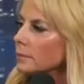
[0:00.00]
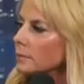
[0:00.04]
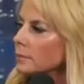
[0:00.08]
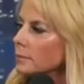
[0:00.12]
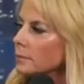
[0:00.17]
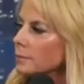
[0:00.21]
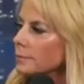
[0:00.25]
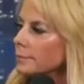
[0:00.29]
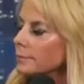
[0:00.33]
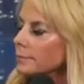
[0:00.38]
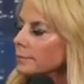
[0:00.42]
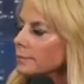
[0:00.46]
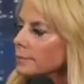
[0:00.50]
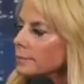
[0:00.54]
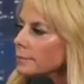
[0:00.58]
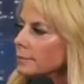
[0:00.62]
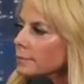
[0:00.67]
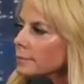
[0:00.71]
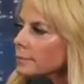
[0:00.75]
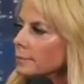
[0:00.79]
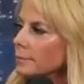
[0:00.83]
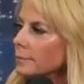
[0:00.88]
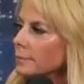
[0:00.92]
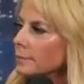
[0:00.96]

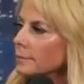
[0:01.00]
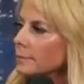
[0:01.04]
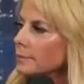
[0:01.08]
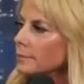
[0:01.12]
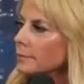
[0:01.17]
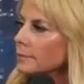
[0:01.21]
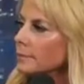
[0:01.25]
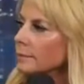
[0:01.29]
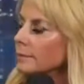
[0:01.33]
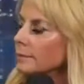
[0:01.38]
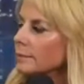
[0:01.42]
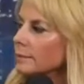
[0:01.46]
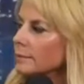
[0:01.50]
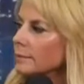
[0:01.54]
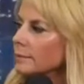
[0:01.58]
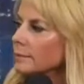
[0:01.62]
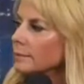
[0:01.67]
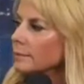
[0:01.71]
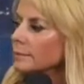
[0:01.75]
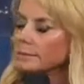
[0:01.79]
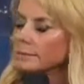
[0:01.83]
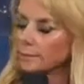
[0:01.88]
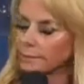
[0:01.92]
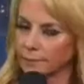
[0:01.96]

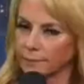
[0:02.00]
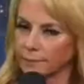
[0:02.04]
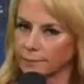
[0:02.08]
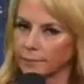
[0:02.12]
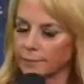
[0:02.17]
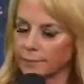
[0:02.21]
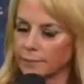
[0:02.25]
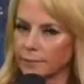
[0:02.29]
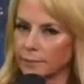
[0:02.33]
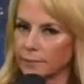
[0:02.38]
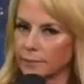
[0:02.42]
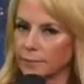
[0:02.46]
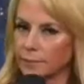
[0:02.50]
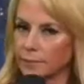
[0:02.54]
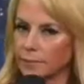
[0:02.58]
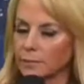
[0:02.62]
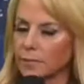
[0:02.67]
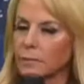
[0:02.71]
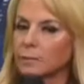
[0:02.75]
[no speech]